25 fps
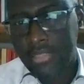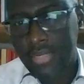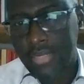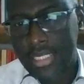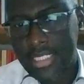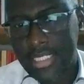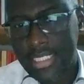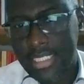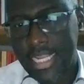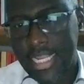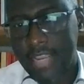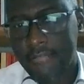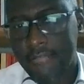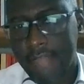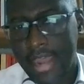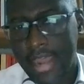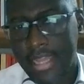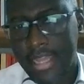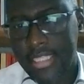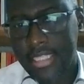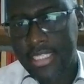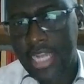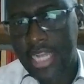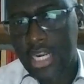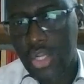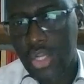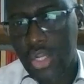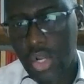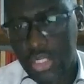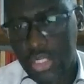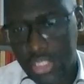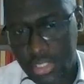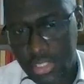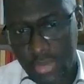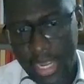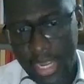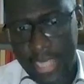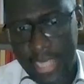intrinsic financial
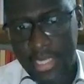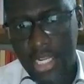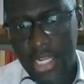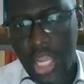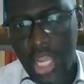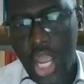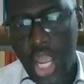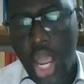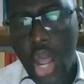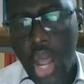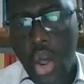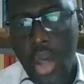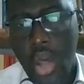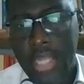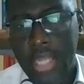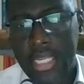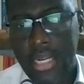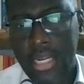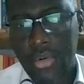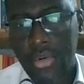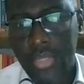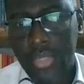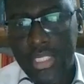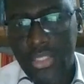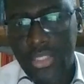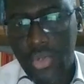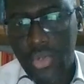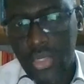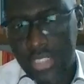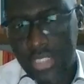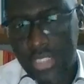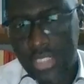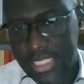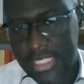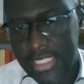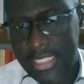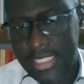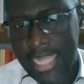constraint on the
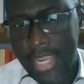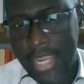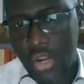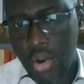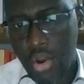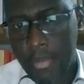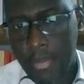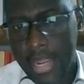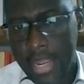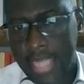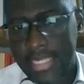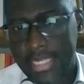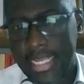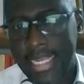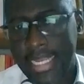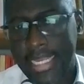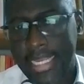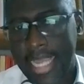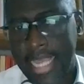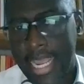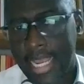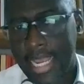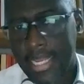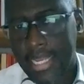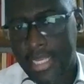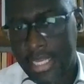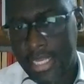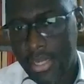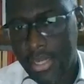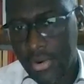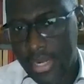resources they command in their